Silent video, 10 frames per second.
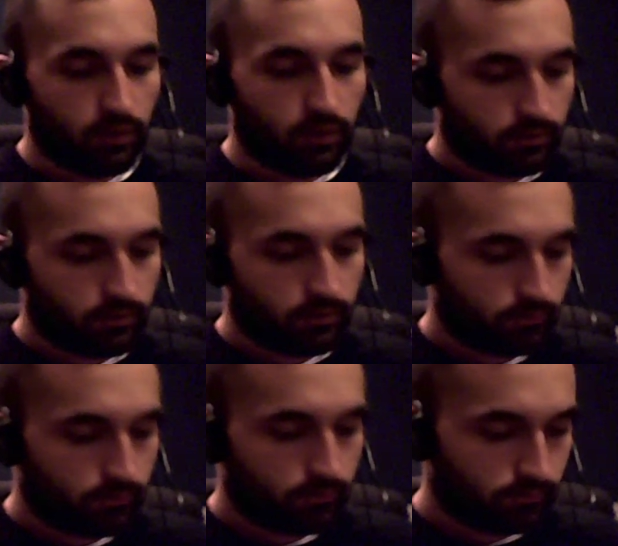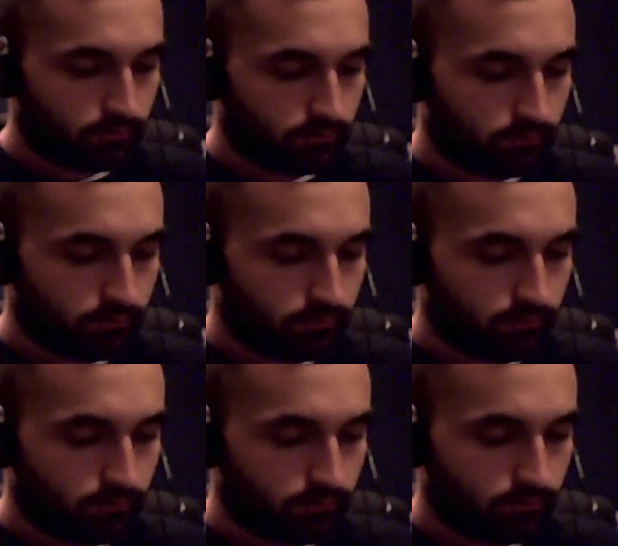
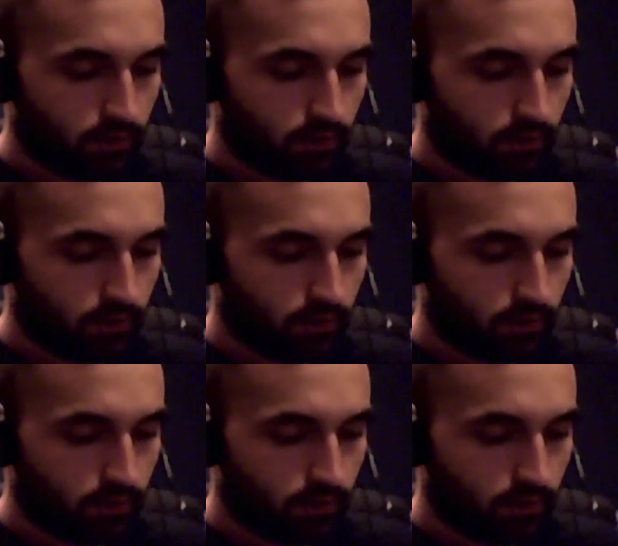Nobody speaks.